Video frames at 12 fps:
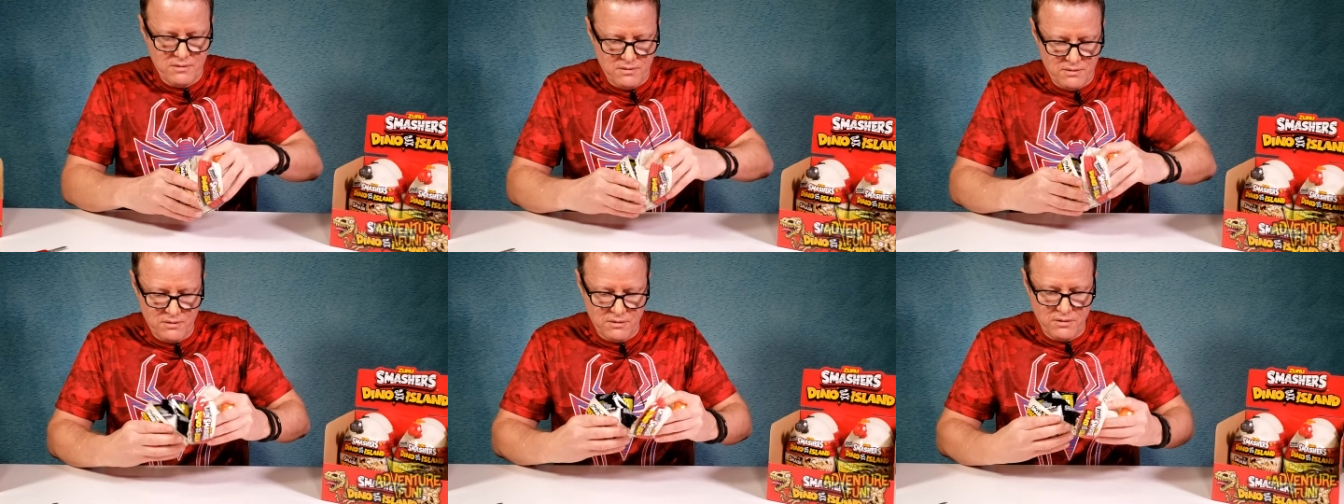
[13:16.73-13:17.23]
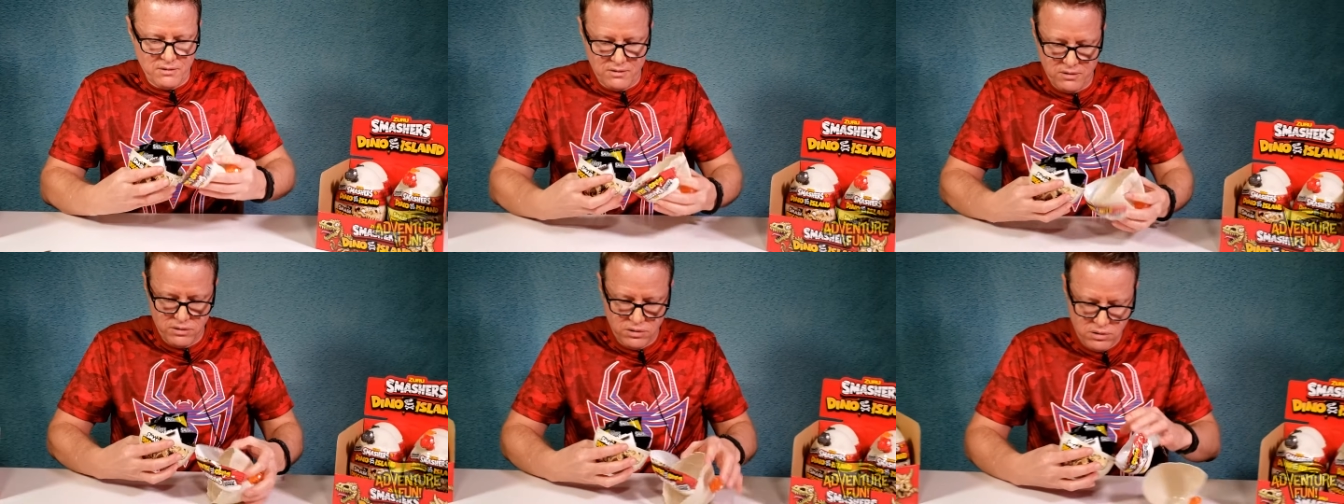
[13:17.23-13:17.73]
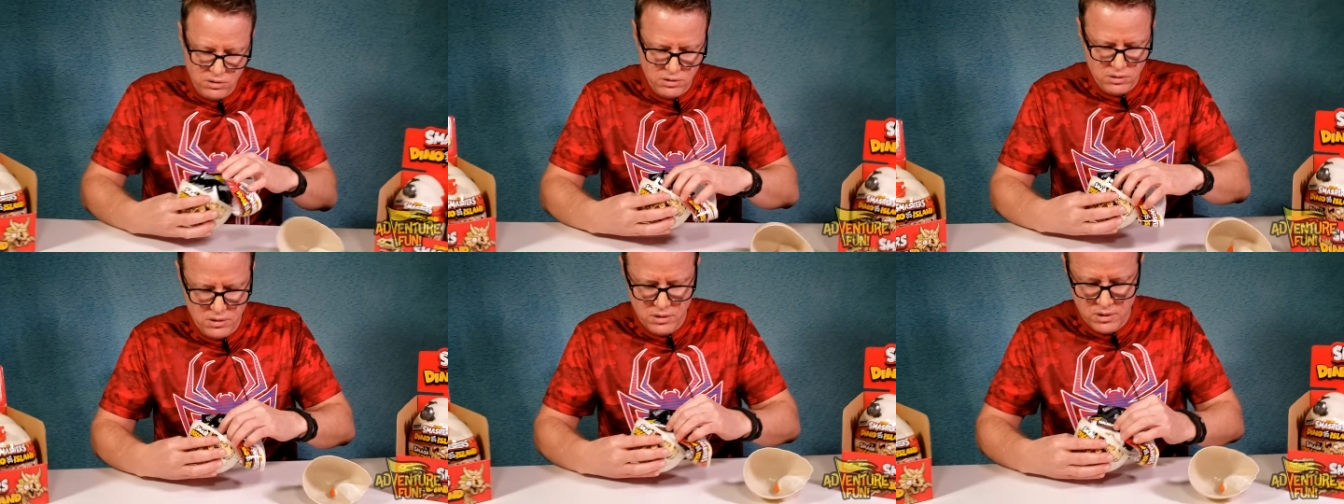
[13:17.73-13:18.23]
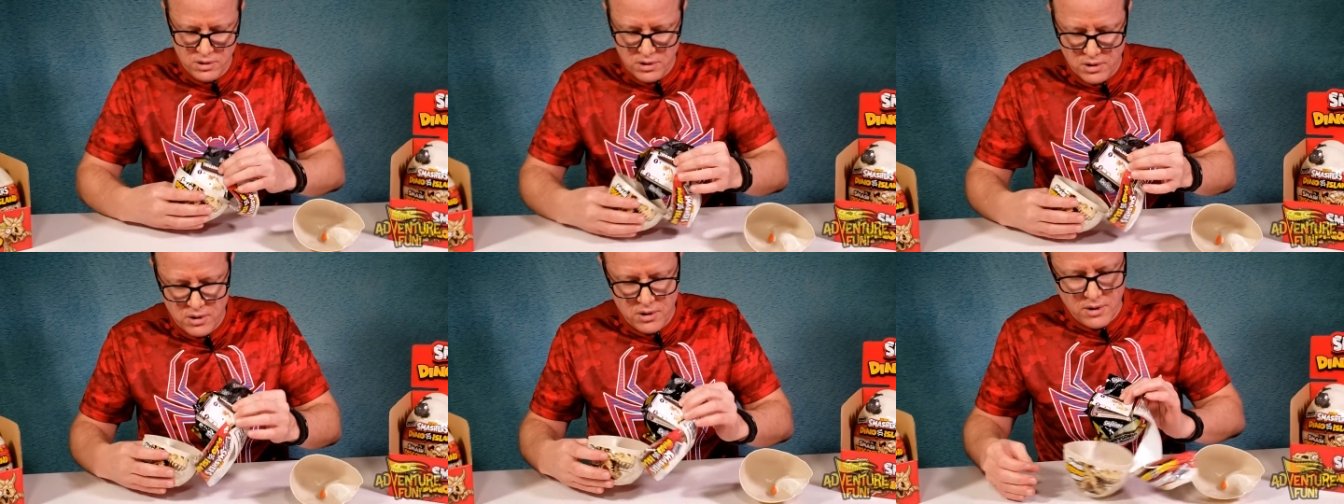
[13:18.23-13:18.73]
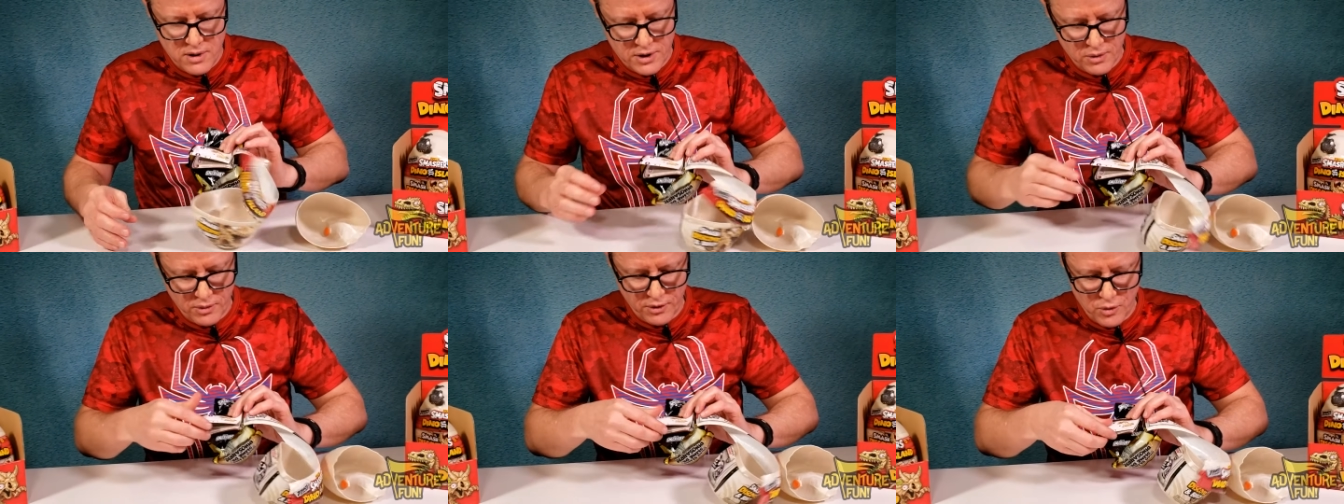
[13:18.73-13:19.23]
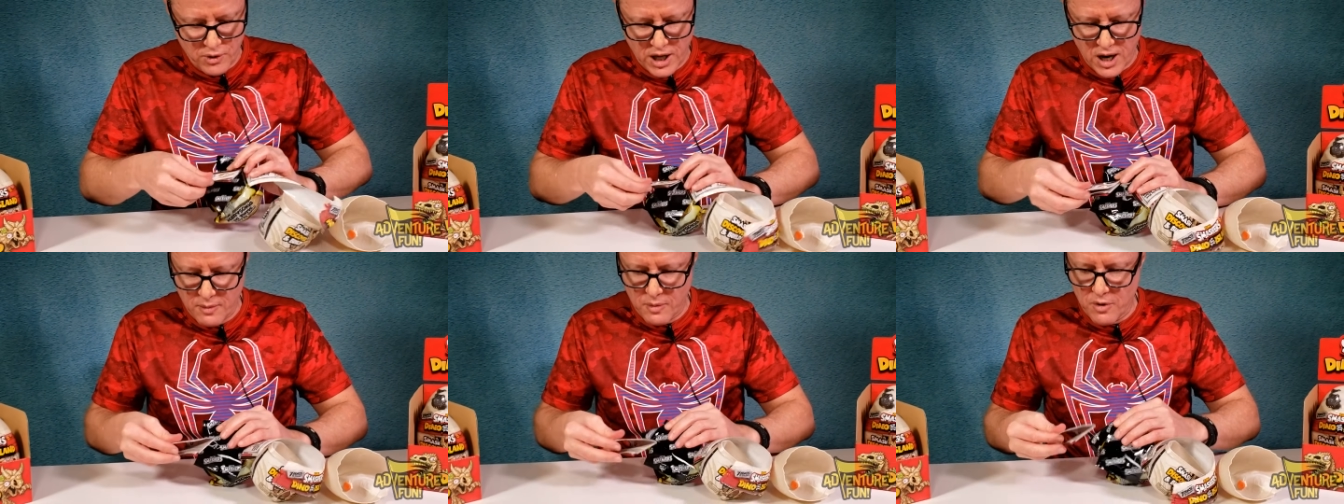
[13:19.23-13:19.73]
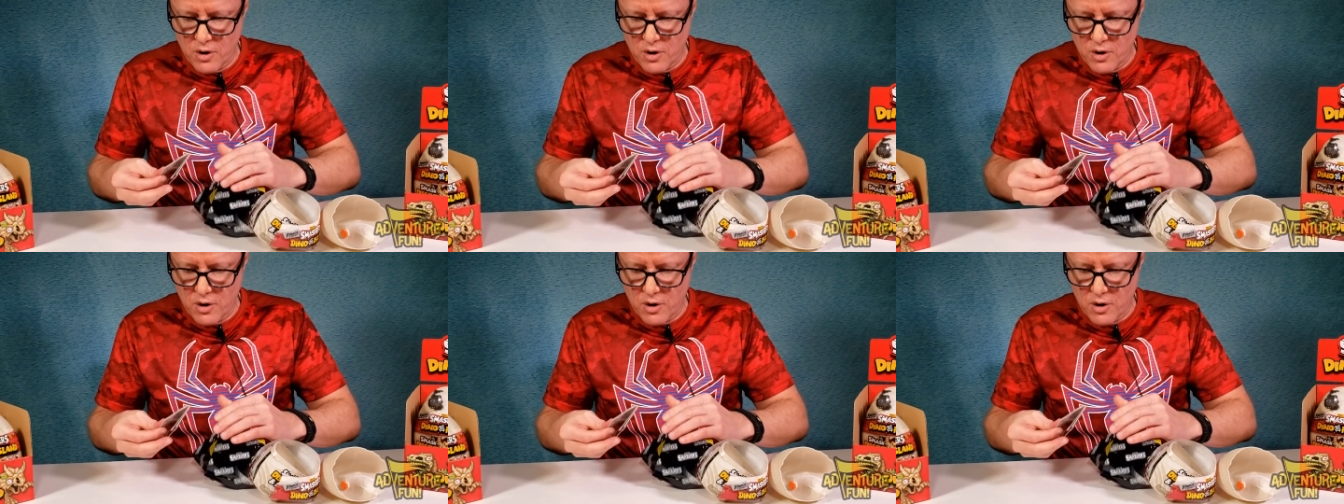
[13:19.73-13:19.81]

Oh, this will throw camera.